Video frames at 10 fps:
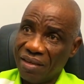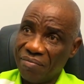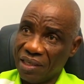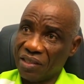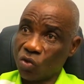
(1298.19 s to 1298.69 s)

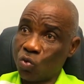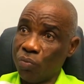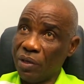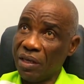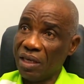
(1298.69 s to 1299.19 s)
but it could
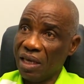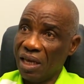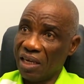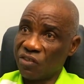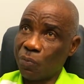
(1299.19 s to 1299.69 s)
be
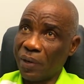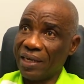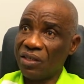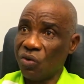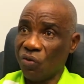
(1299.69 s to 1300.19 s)

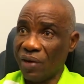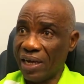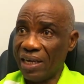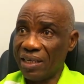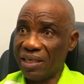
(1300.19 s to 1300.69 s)
spread
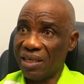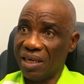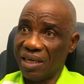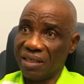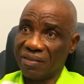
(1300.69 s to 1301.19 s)
over
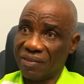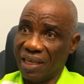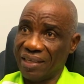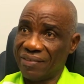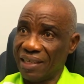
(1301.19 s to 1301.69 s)
a
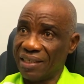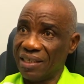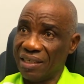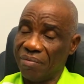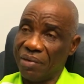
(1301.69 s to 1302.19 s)

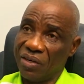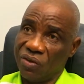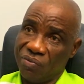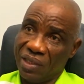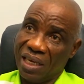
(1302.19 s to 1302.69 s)
certain number
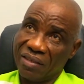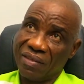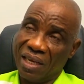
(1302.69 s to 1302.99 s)
of years.